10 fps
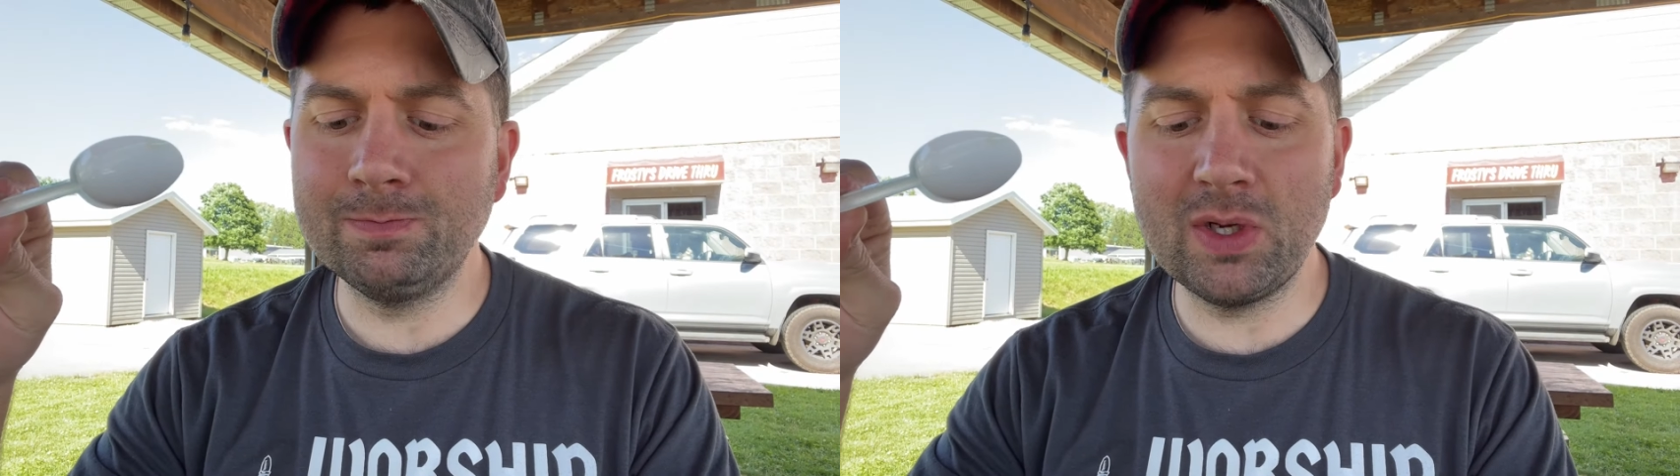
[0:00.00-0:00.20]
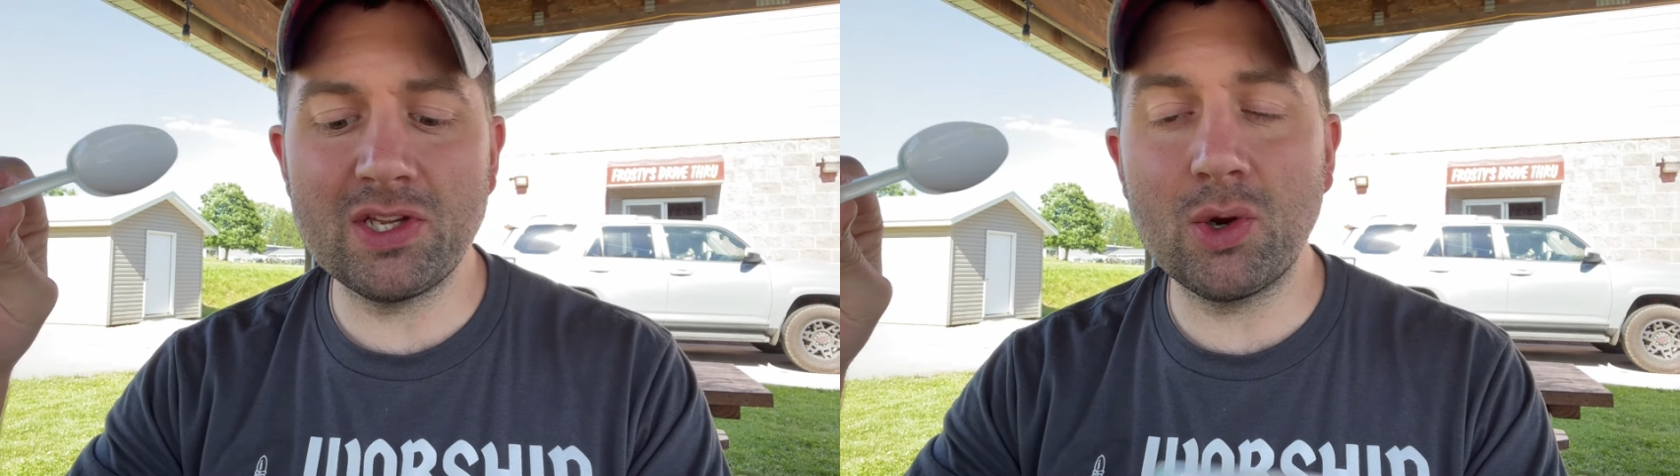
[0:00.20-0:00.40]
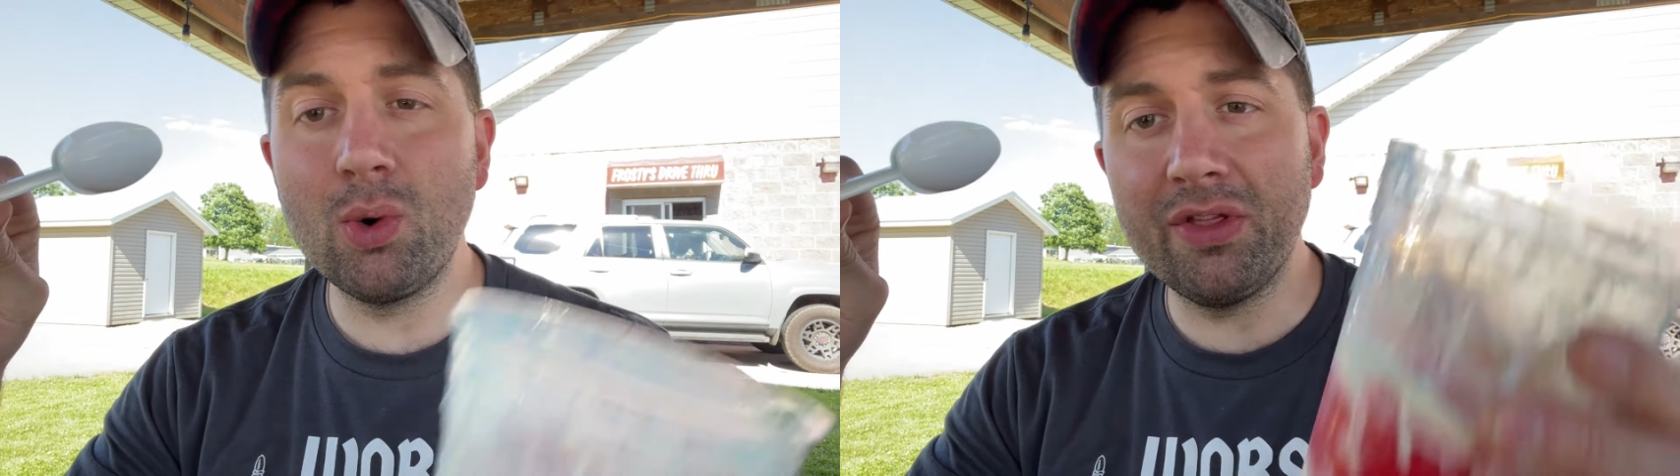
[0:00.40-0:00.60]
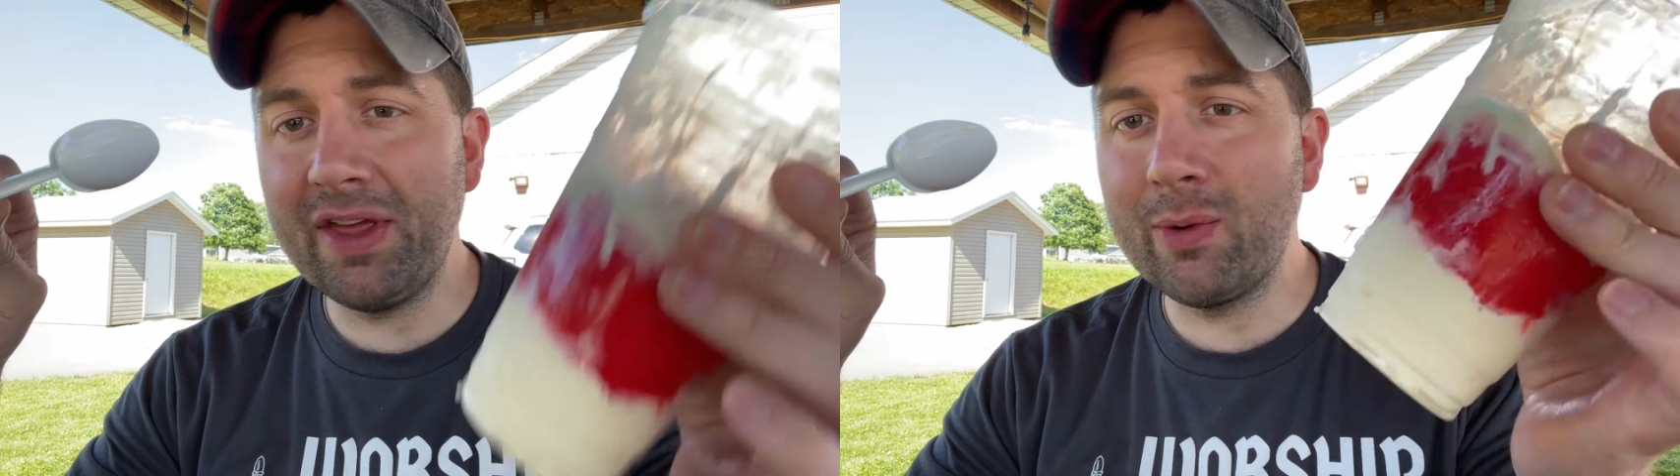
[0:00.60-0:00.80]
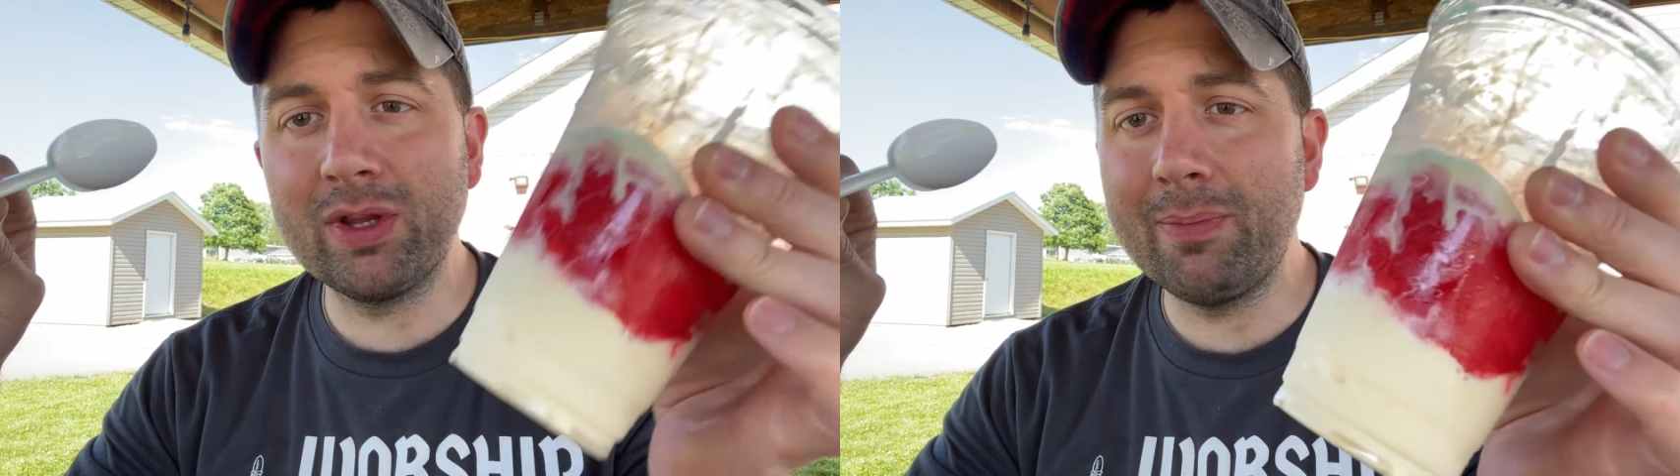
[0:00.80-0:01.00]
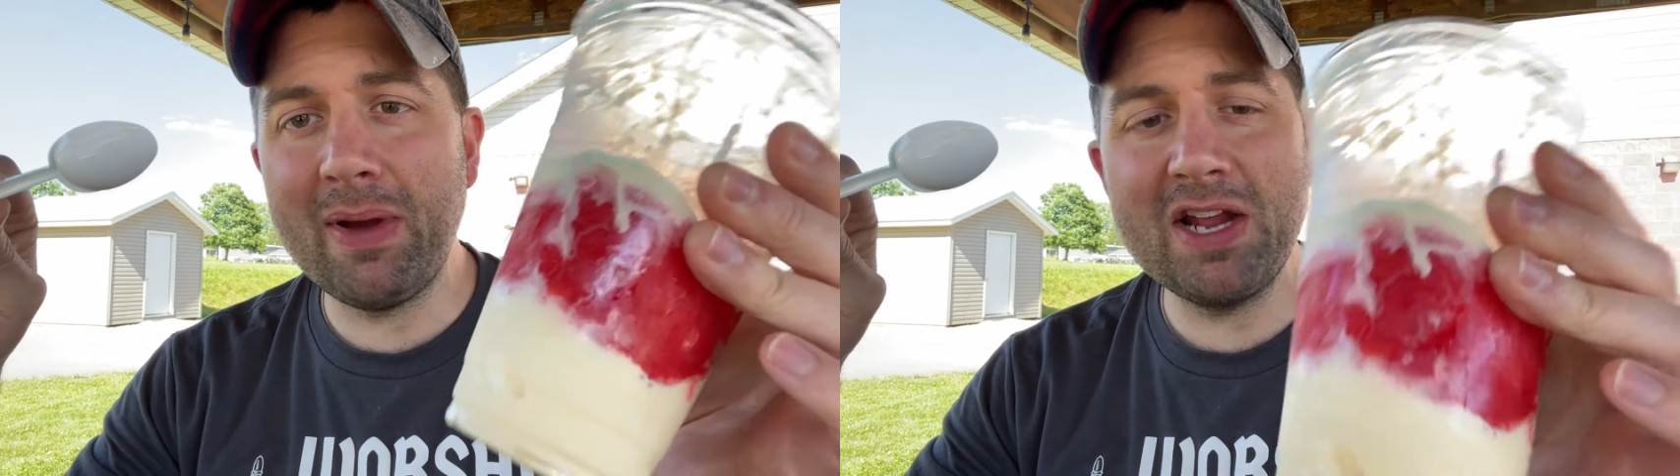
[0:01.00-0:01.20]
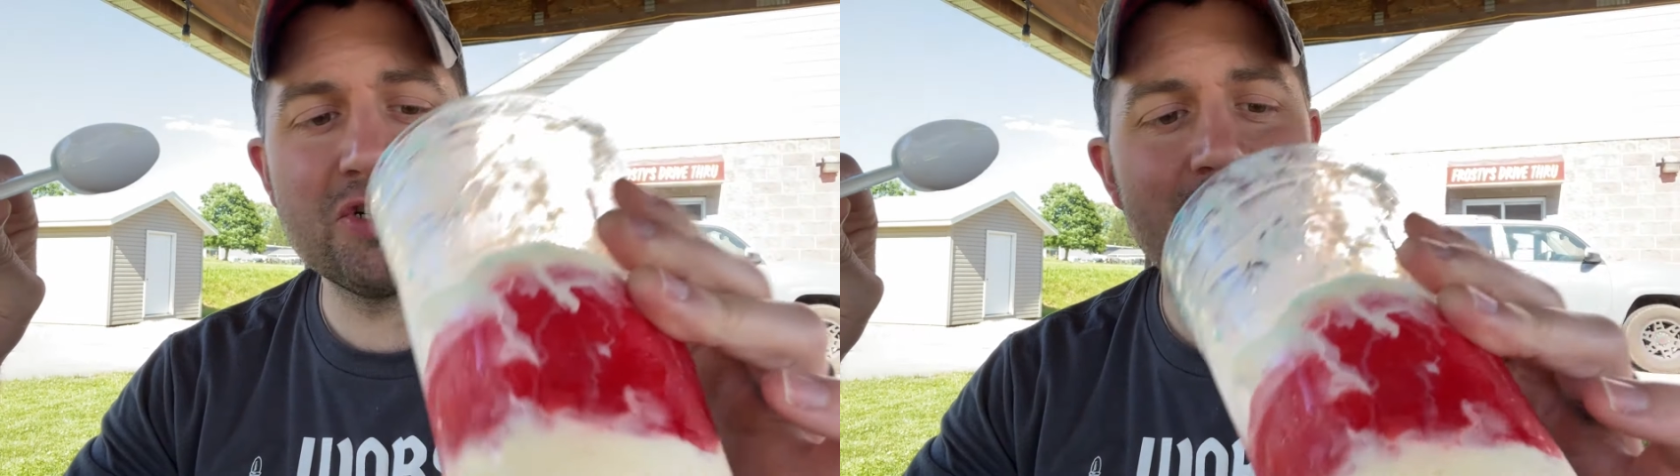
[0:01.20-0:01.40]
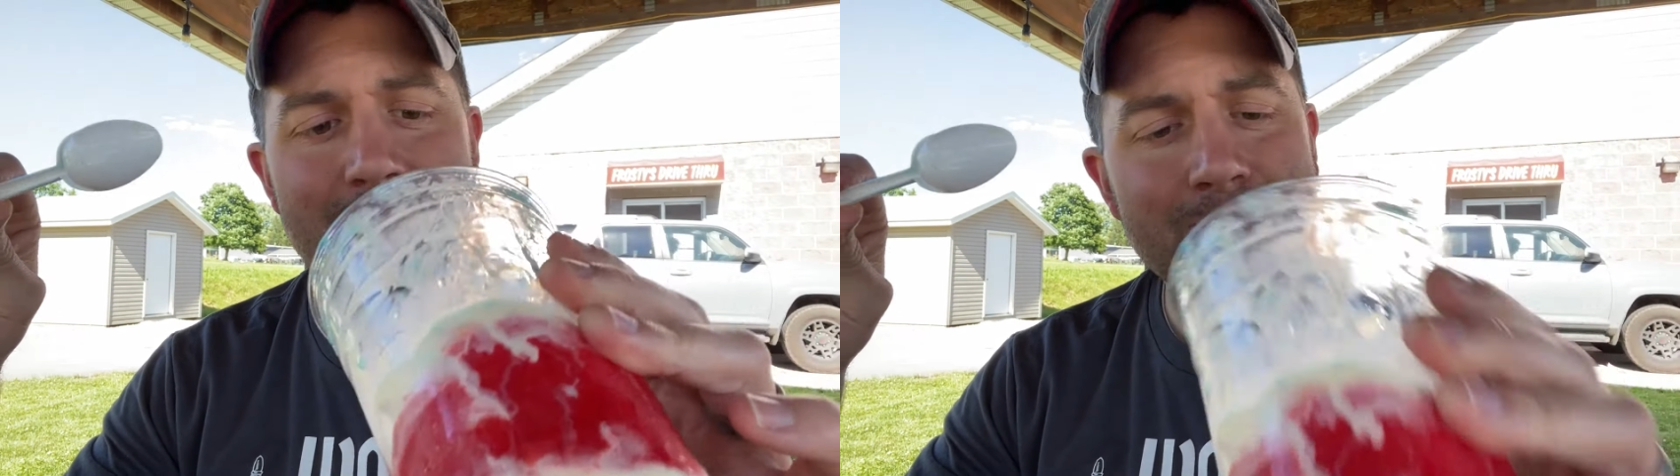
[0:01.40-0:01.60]
but the cool thing with the
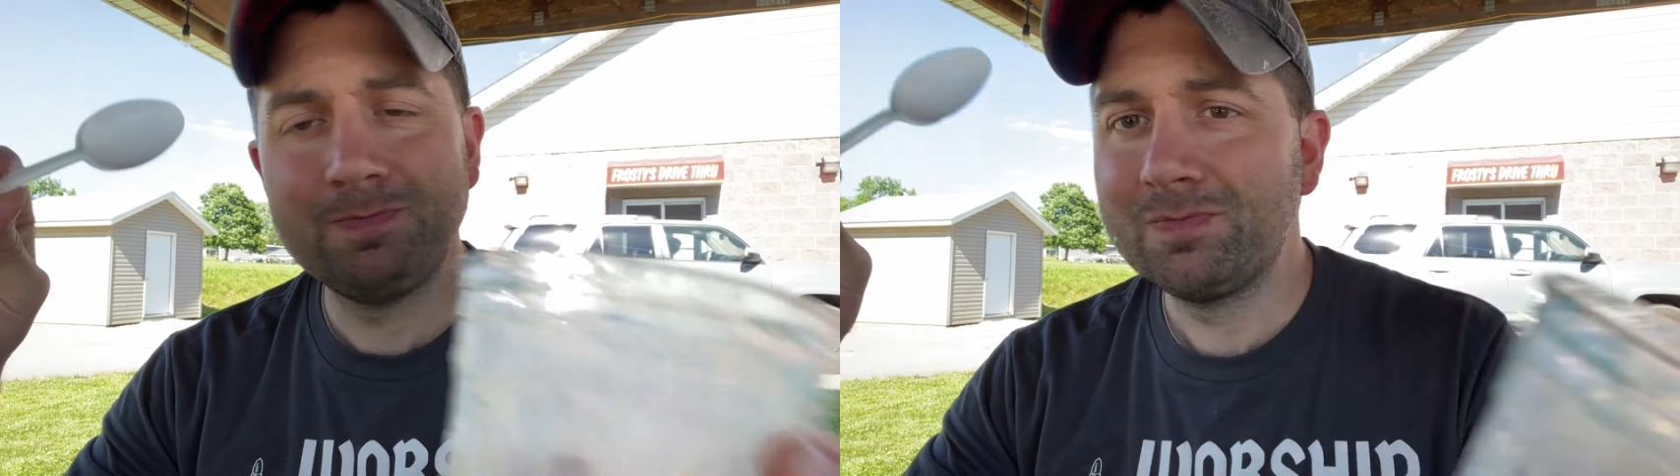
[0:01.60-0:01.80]
Patriot